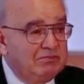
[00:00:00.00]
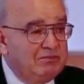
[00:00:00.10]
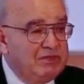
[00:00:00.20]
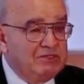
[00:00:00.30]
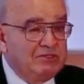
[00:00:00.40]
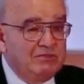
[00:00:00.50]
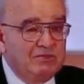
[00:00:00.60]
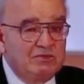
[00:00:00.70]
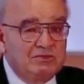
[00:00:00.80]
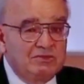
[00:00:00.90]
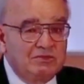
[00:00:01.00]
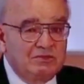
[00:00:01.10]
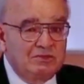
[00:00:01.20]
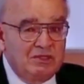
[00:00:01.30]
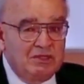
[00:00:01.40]
vegetables
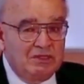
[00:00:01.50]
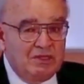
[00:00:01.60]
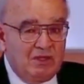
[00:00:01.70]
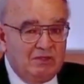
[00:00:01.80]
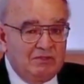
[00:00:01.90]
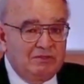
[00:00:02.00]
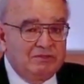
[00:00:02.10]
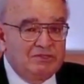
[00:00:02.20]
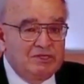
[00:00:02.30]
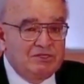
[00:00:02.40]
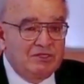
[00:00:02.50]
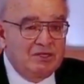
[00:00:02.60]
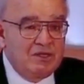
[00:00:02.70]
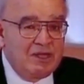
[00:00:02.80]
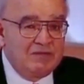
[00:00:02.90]
and changing
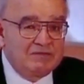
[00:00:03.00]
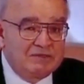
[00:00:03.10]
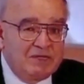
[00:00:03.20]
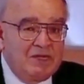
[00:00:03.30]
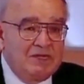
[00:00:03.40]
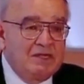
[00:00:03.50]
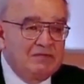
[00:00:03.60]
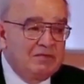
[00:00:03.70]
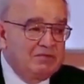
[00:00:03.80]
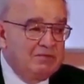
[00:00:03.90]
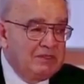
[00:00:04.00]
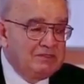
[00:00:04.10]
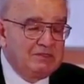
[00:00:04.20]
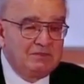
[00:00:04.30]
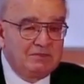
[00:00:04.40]
her lifestyle, gave up
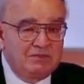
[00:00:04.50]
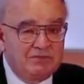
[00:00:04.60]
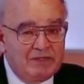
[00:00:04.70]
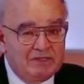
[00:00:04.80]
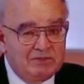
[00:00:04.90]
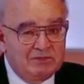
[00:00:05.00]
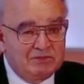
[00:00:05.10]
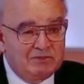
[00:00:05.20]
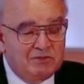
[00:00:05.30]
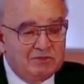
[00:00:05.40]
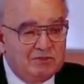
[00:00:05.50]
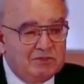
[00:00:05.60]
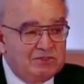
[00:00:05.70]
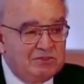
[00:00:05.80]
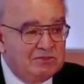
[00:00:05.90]
medicine. In fact, she was forced
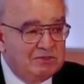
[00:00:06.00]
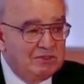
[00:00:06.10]
because she